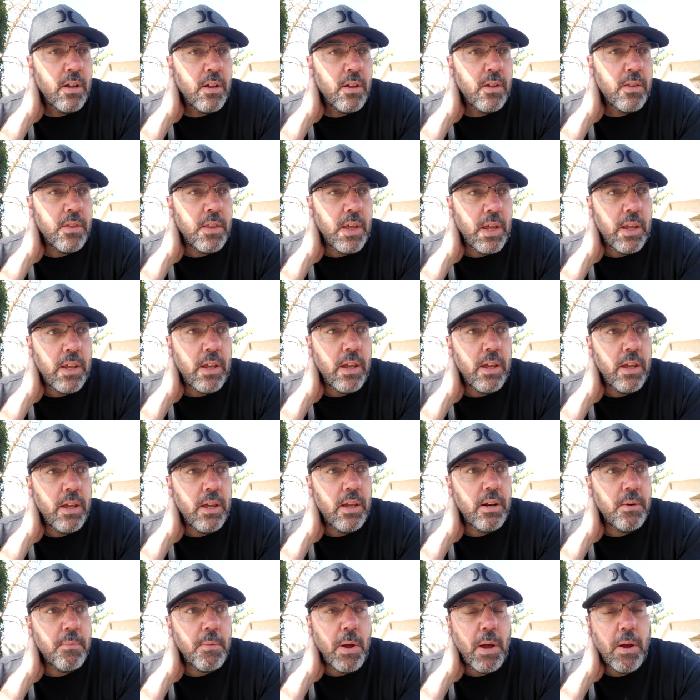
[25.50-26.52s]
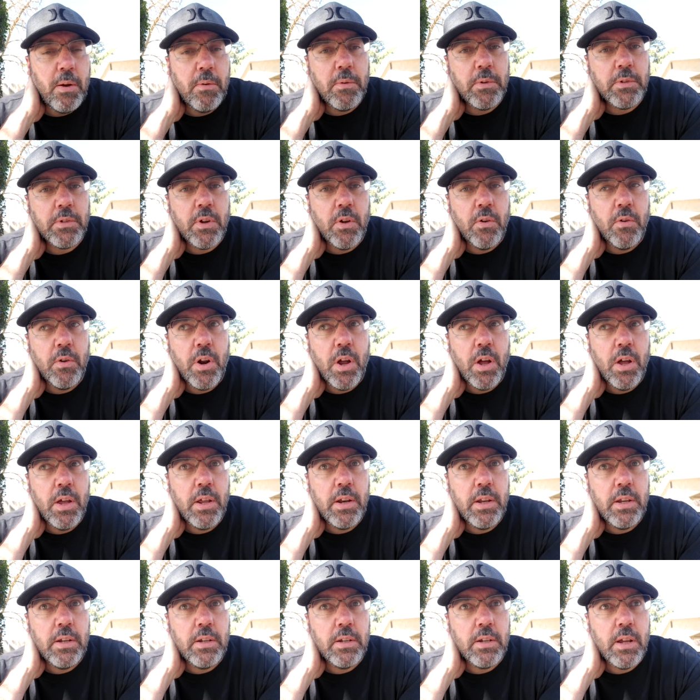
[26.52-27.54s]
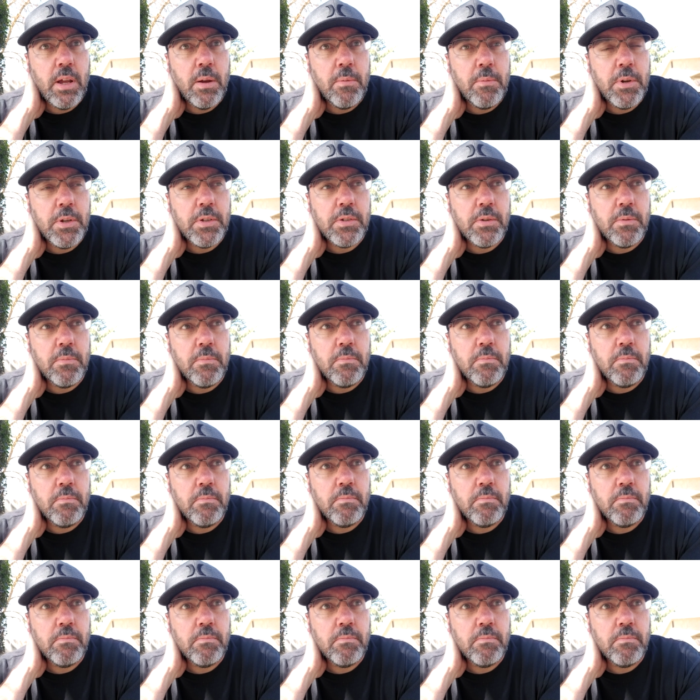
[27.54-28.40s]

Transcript: thinking about what's going on and coming to some